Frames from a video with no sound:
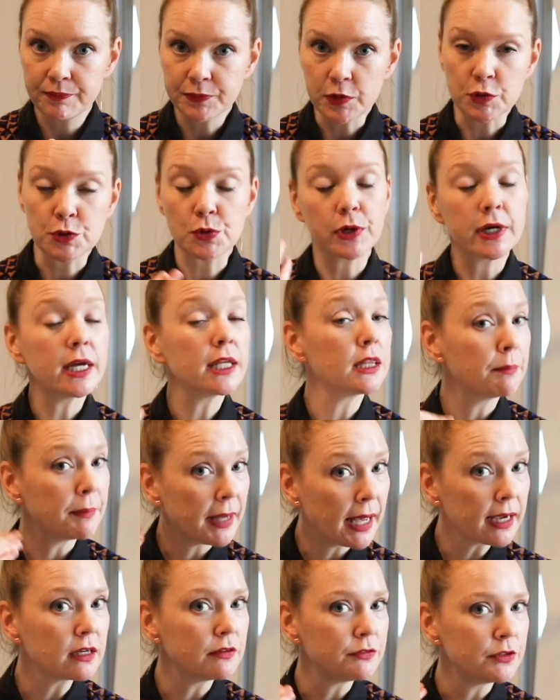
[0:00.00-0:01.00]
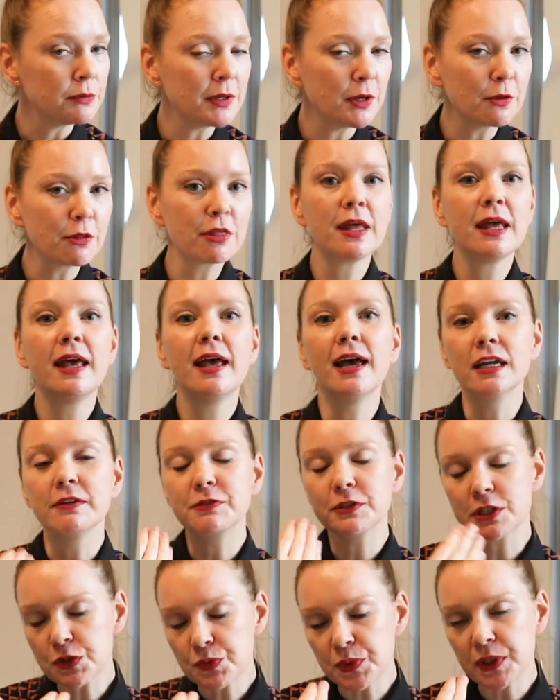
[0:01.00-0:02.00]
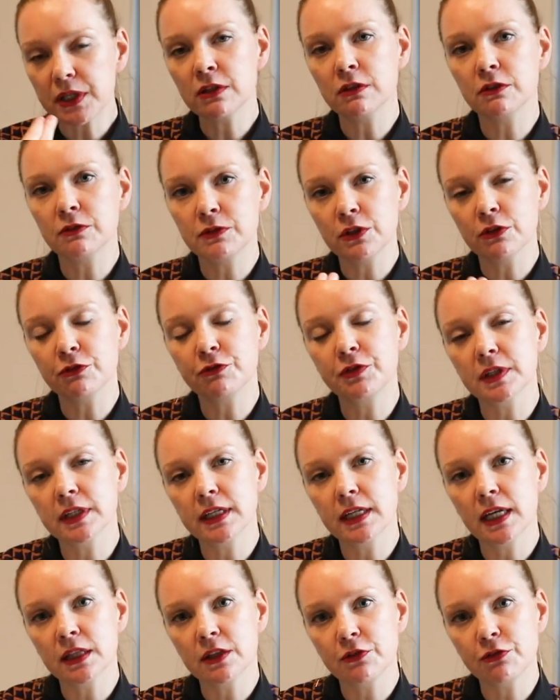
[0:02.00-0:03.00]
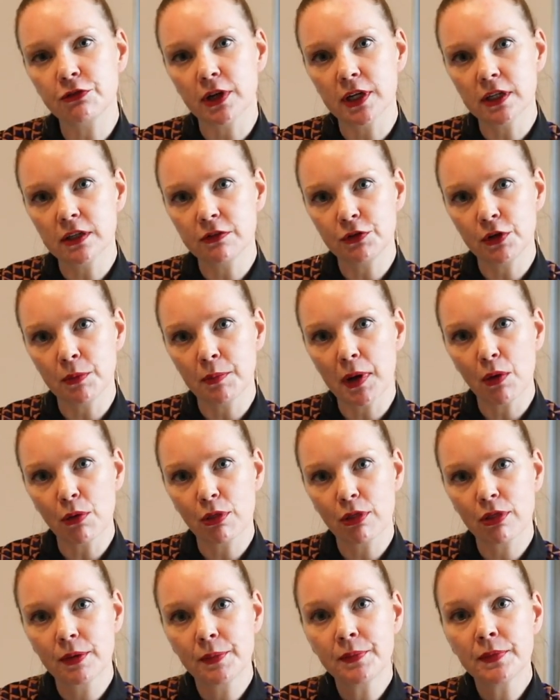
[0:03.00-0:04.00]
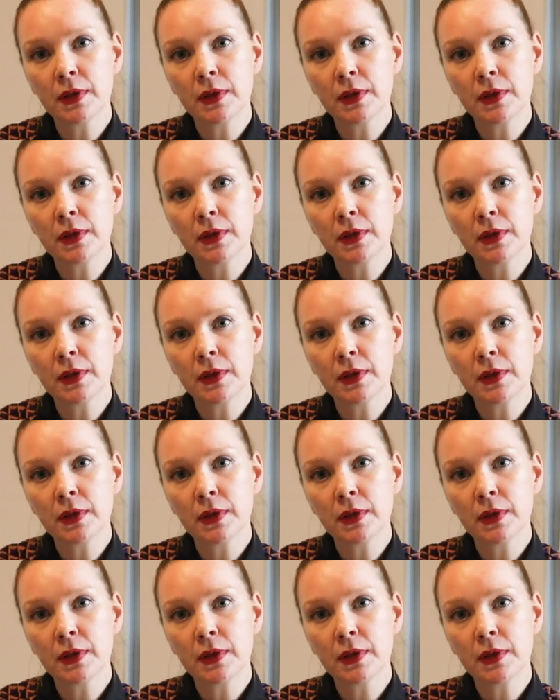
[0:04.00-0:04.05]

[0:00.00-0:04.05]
Sorry, at the back of your mouth. And if it's sweet, you'll feel it at the front of your mouth.